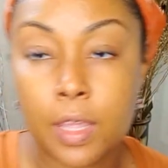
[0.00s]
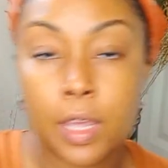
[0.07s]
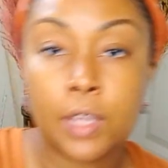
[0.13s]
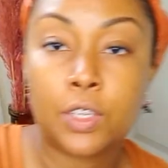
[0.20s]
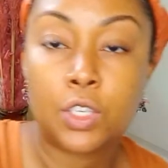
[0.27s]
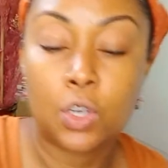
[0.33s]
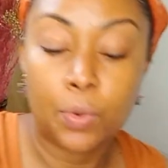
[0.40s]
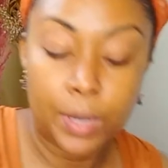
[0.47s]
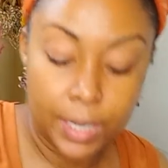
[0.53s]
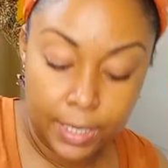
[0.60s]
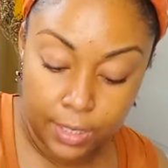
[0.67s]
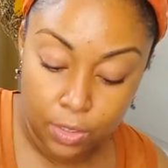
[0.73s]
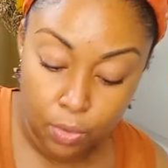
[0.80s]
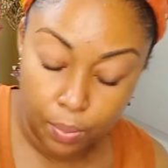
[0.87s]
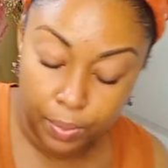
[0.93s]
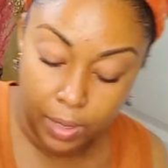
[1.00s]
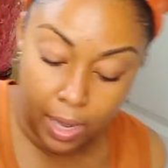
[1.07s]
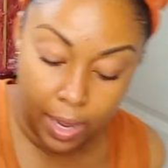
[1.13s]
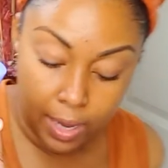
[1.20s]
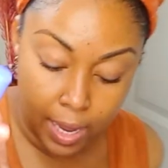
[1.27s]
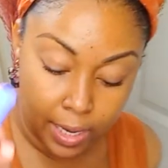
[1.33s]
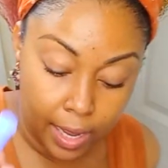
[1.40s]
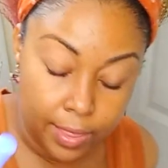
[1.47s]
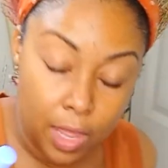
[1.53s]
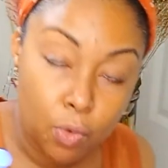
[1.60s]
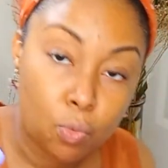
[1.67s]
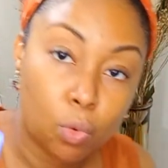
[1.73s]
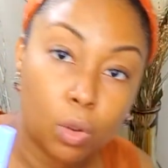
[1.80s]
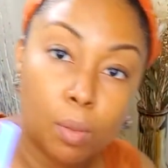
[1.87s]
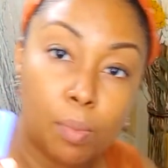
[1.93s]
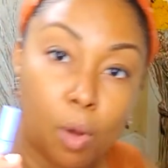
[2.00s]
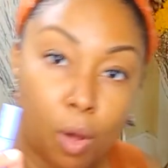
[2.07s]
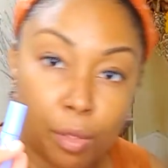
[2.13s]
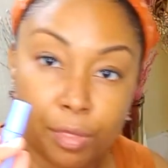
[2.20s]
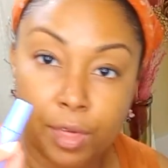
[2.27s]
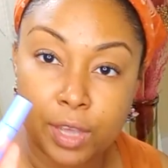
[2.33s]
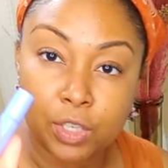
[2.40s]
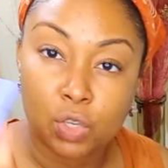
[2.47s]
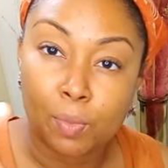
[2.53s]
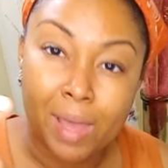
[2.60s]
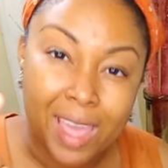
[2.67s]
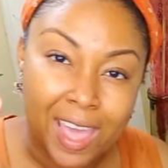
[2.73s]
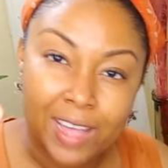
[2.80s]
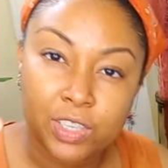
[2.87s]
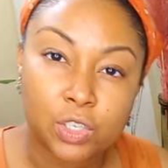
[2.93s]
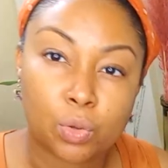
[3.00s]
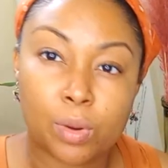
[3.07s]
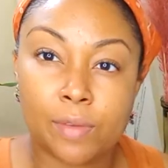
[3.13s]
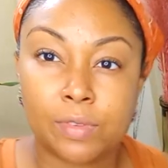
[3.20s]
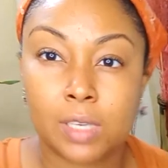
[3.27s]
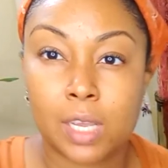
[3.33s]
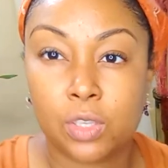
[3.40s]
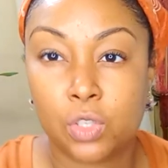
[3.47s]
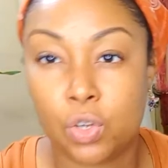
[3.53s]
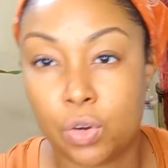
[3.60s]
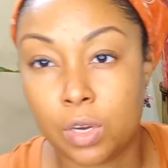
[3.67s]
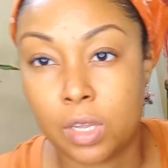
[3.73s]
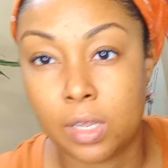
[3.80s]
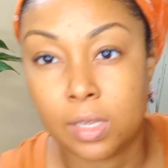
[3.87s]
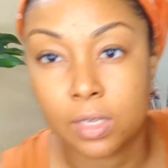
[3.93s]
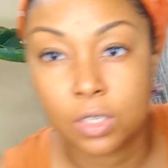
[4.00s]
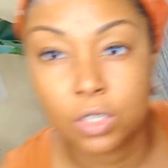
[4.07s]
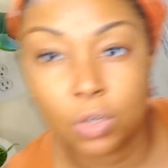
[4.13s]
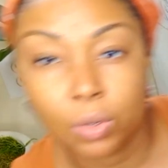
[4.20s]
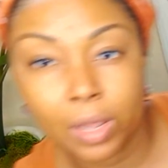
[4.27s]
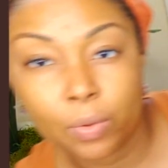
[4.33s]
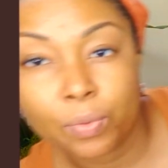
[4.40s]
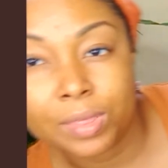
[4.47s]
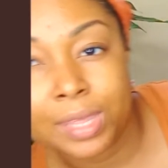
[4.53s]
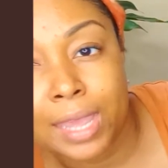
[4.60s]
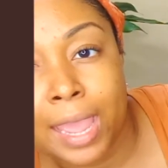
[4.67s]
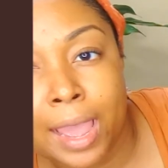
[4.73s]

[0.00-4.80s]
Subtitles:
It's so easy to apply. I like that roller ball thing so my hands don't have to get dirty. So like with the